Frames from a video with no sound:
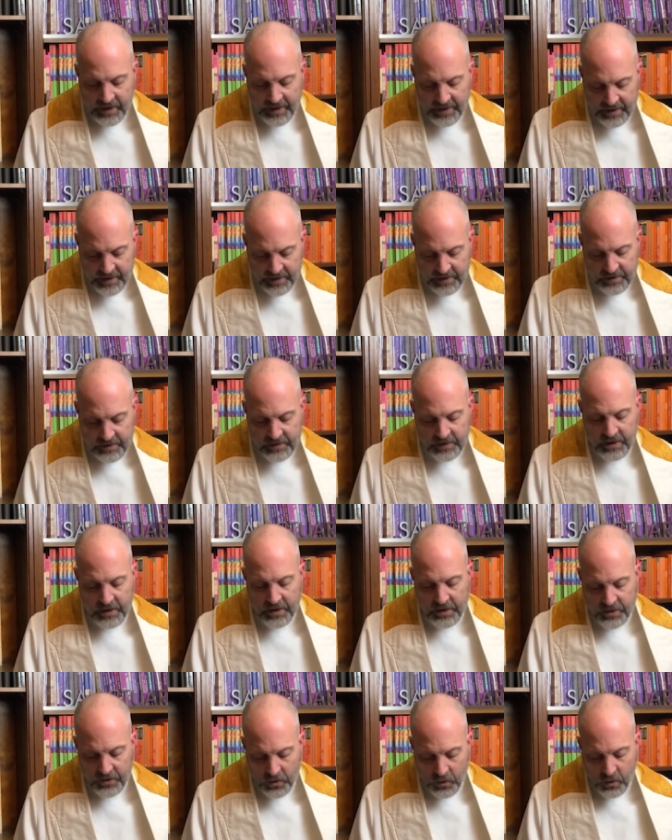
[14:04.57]
is
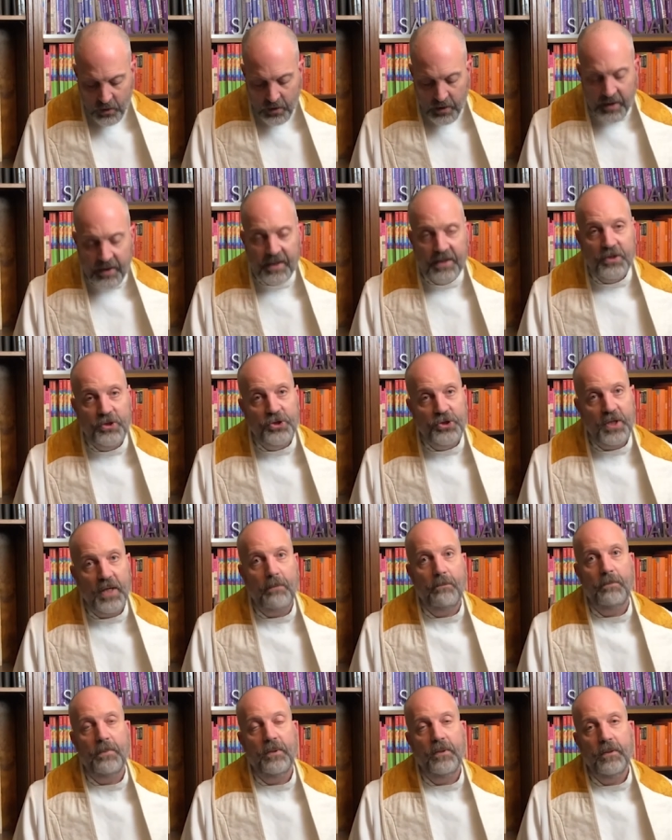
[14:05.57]
your
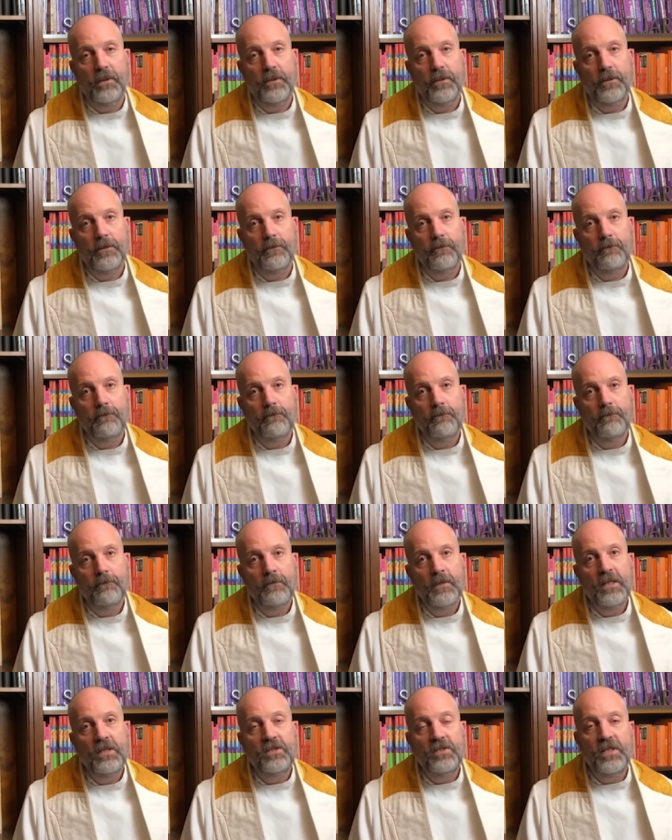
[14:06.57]
shepherd.
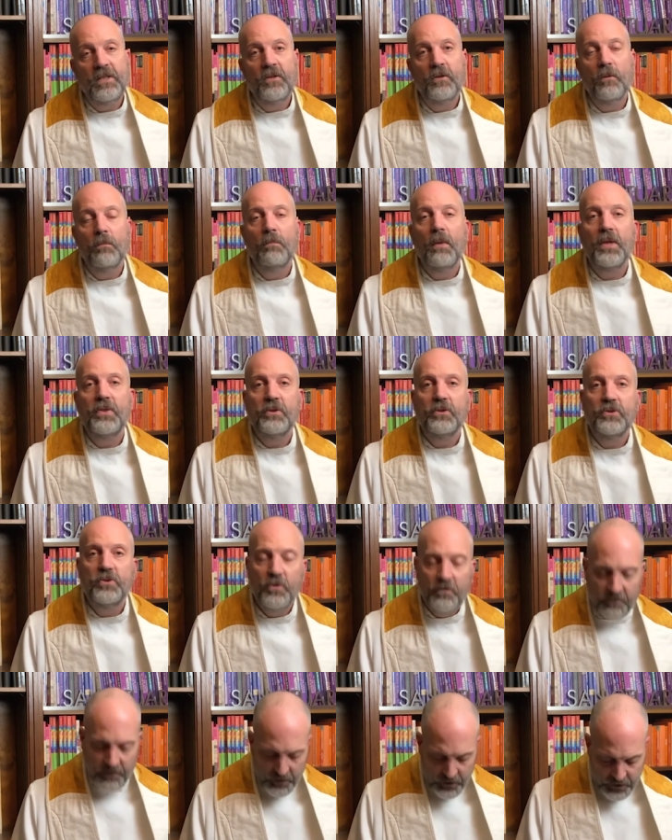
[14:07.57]
Single mothers
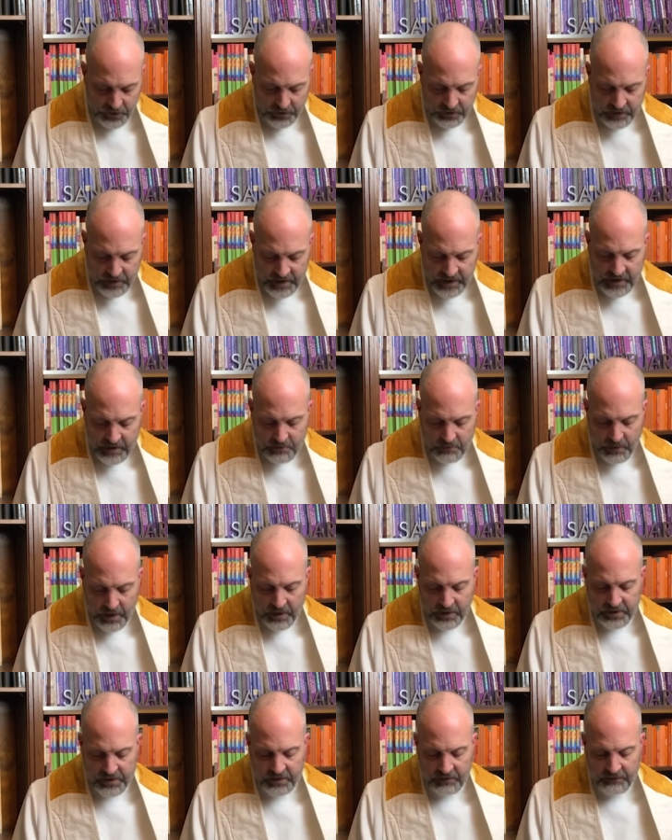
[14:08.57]
who for 13
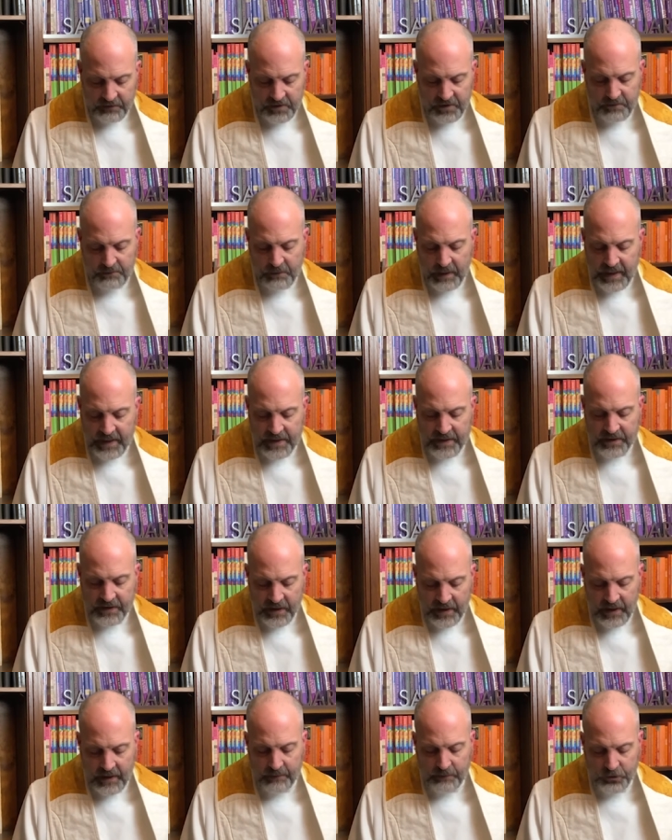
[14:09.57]
months have spent
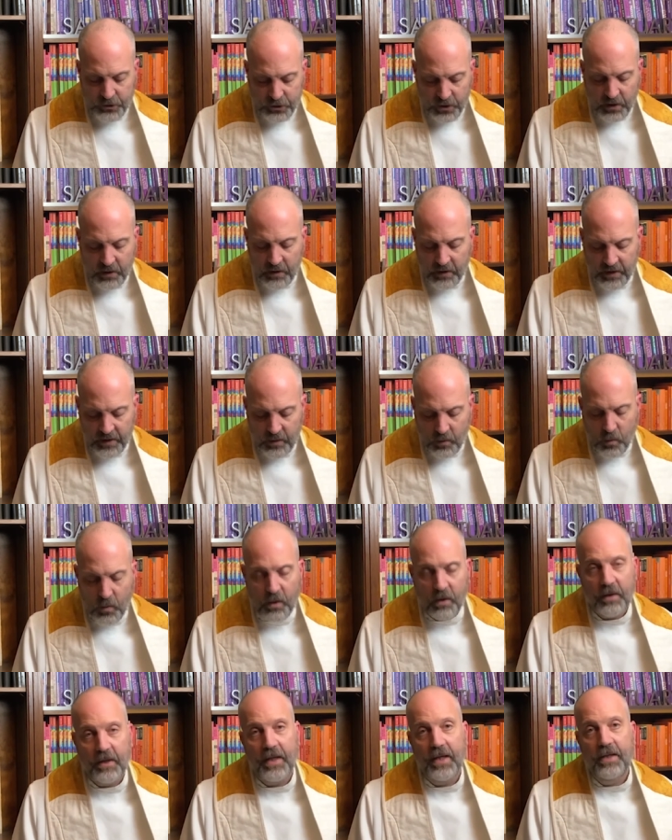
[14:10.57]
time juggling
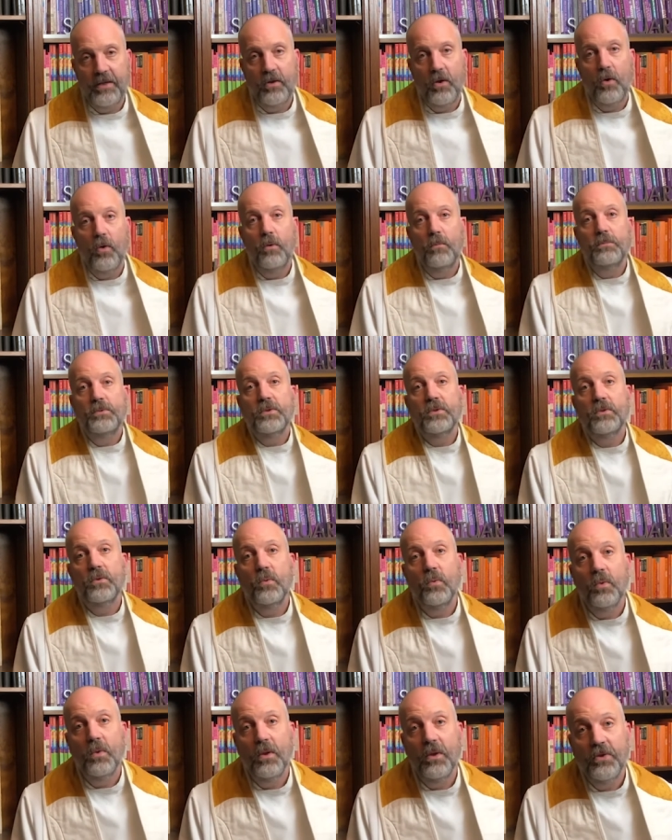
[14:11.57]
work and
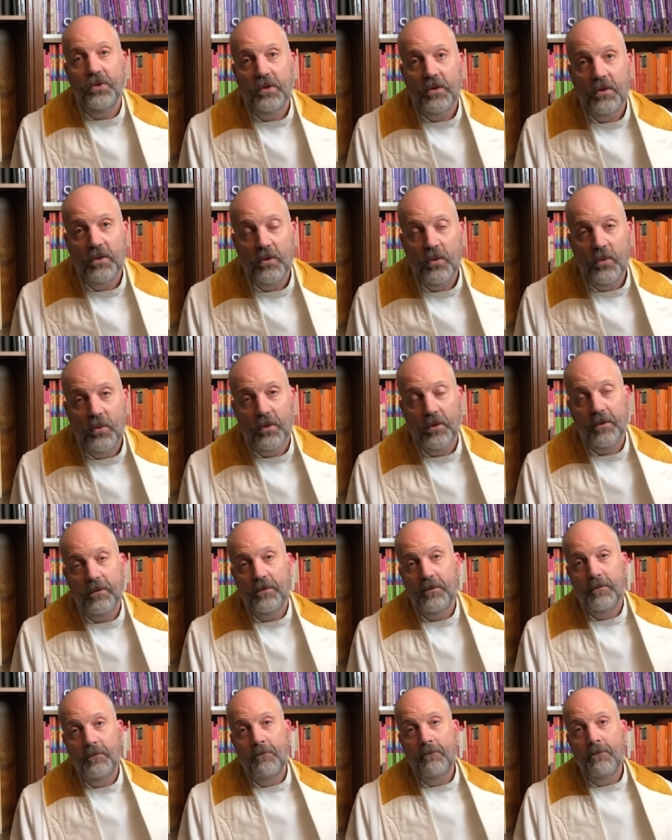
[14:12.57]
homeschool. The Lord
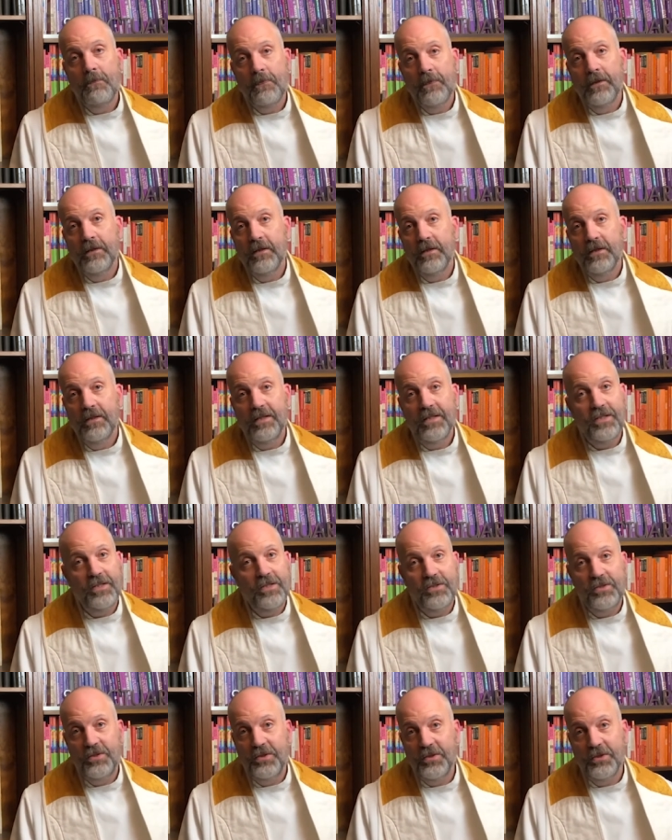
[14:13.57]

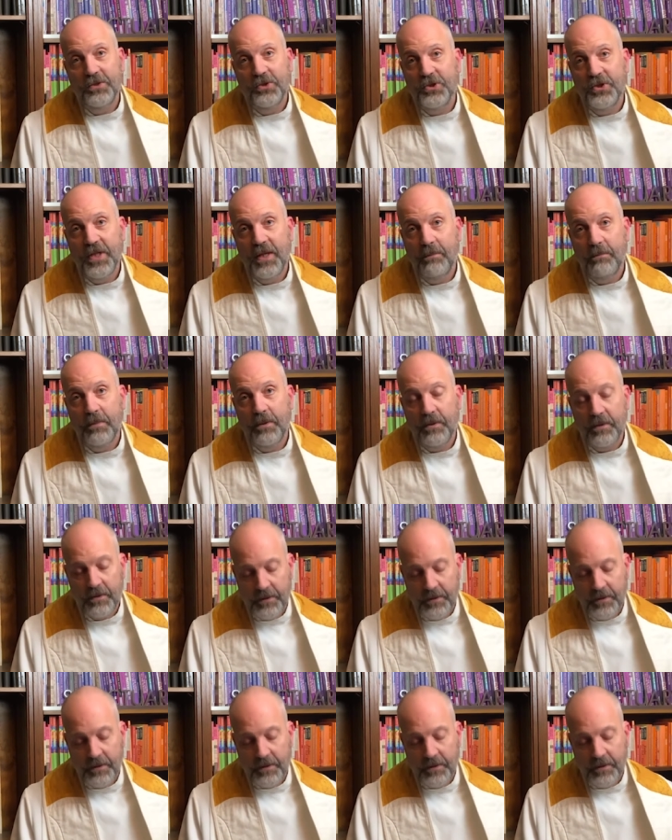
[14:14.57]
is your shepherd.